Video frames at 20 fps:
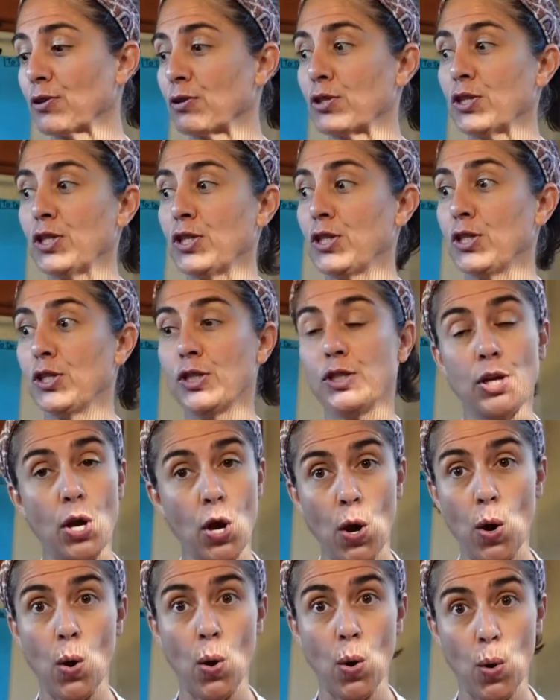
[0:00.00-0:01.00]

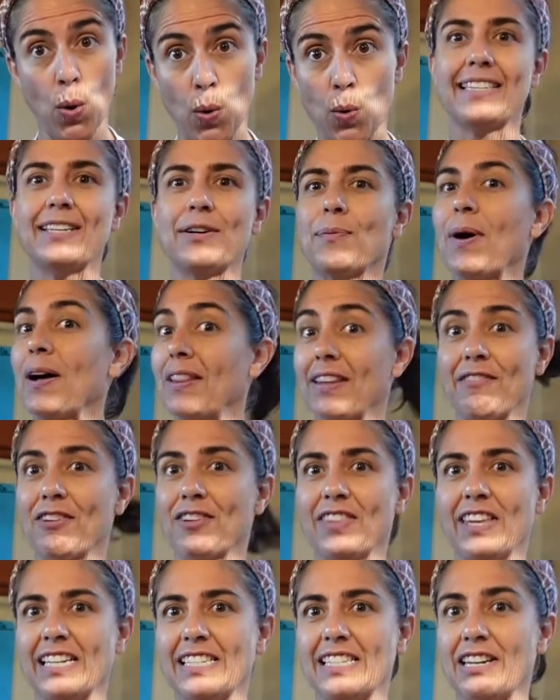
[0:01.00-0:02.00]
so while
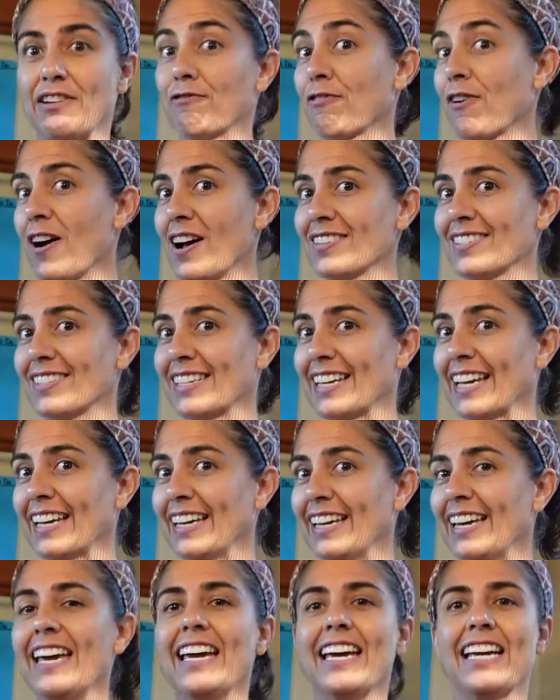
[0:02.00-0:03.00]
everything is defrosting